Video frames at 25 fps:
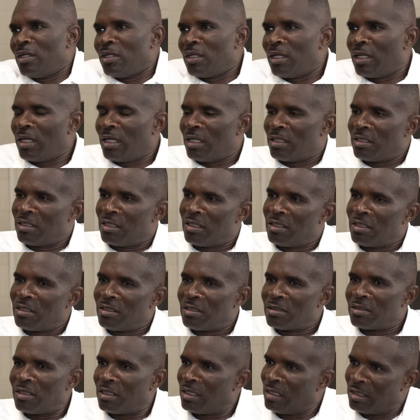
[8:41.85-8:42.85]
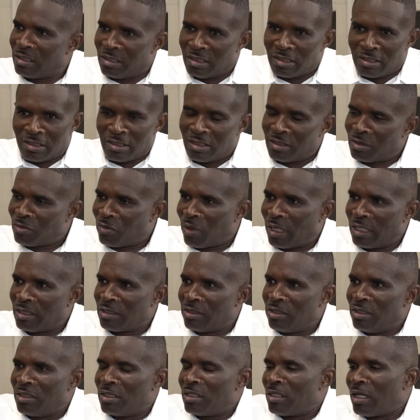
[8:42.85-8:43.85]
And the lineage is right
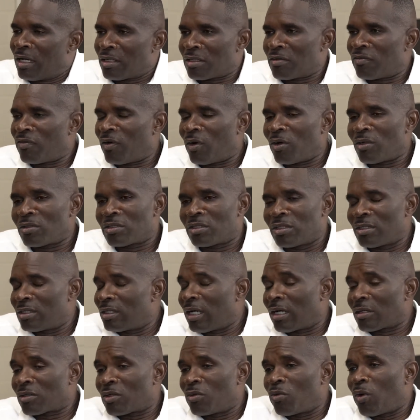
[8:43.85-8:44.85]
there. And then Dr.